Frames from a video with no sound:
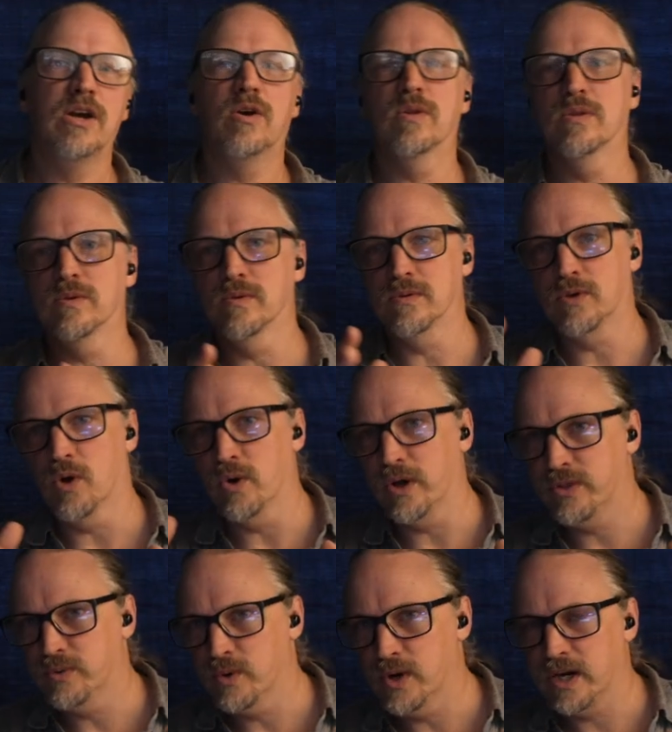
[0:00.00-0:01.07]
going
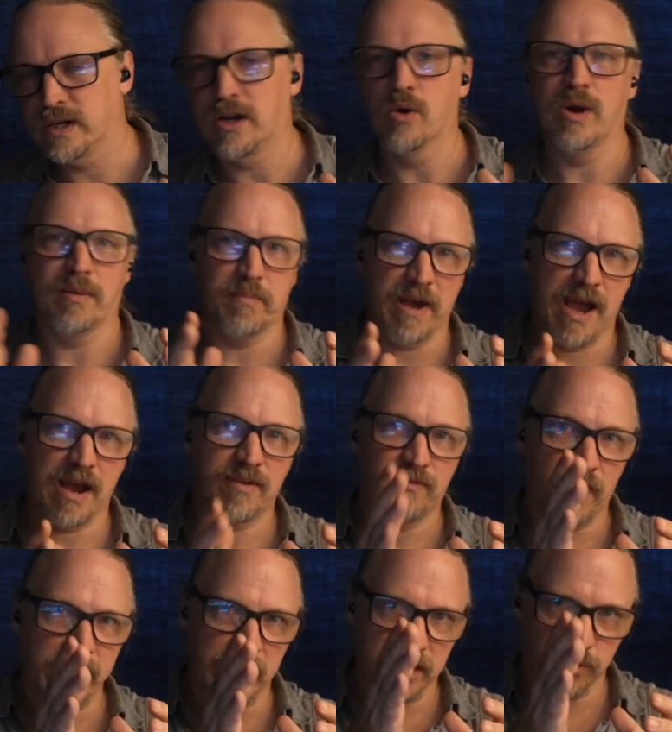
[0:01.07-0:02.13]
through it, going back,
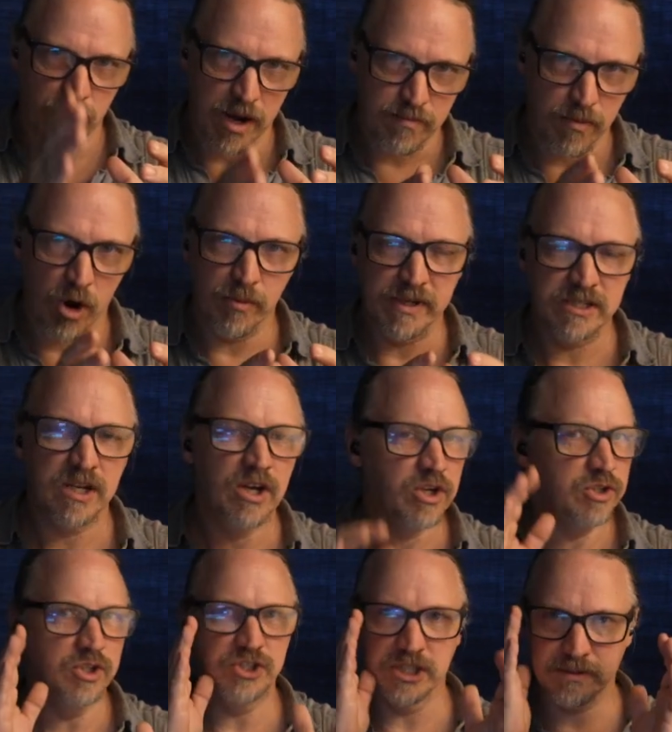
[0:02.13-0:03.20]
finding the right moment,
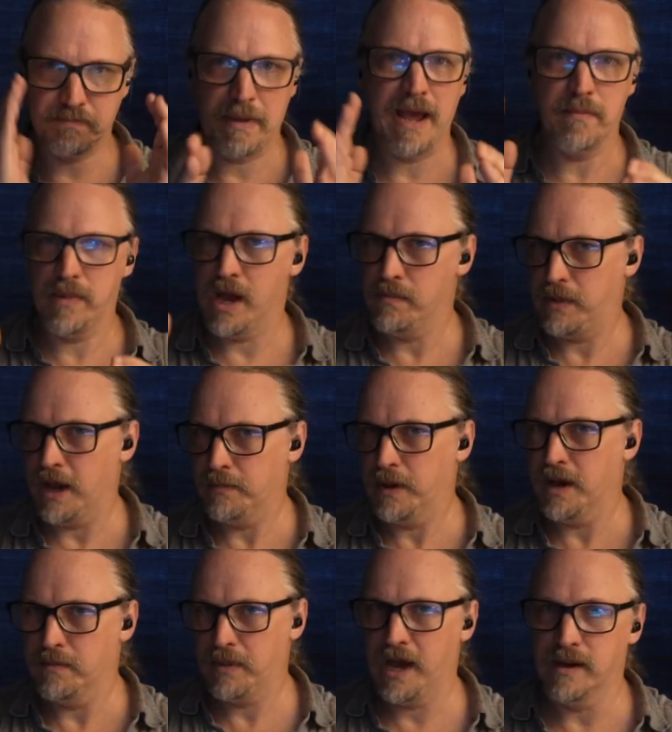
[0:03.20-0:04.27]
you just bam, bam, bam,
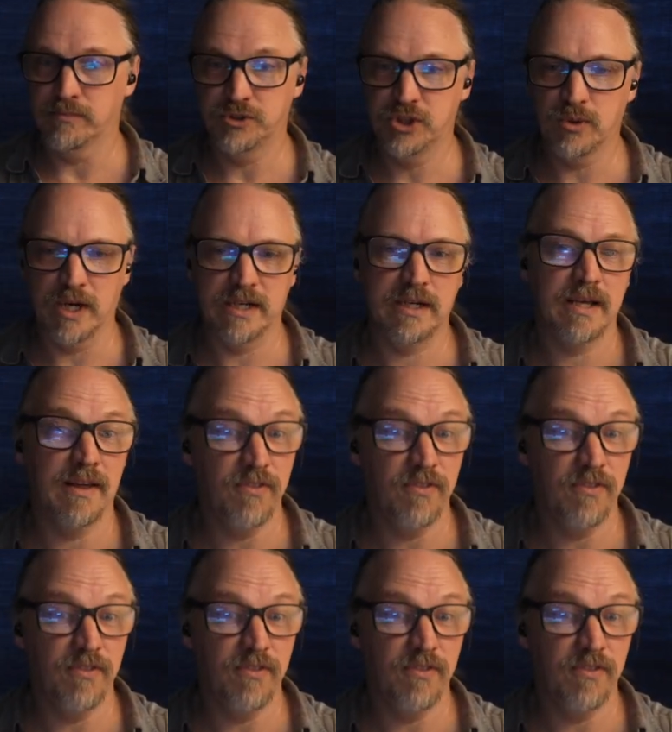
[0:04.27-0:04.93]
bam, bam, do it.